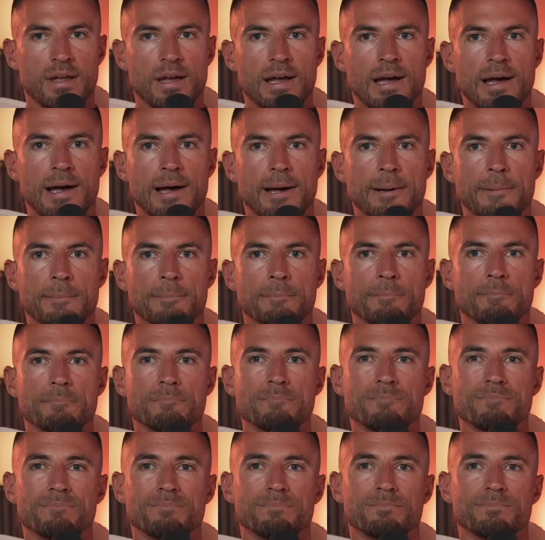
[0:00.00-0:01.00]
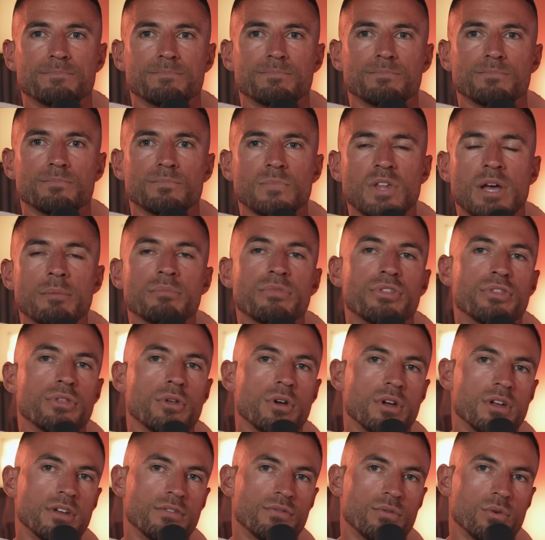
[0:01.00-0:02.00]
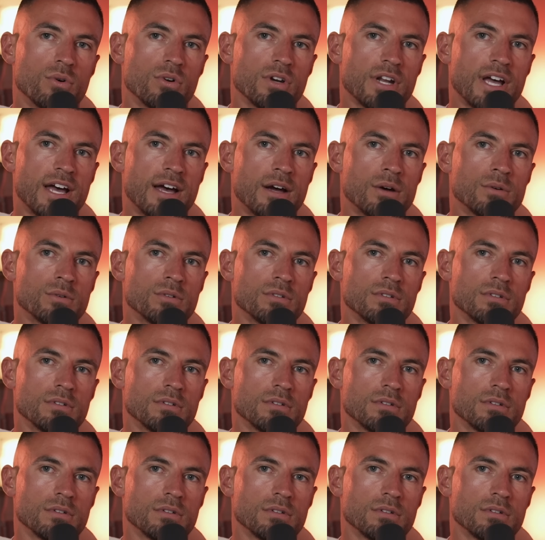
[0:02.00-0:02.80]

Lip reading: I'm 34 now.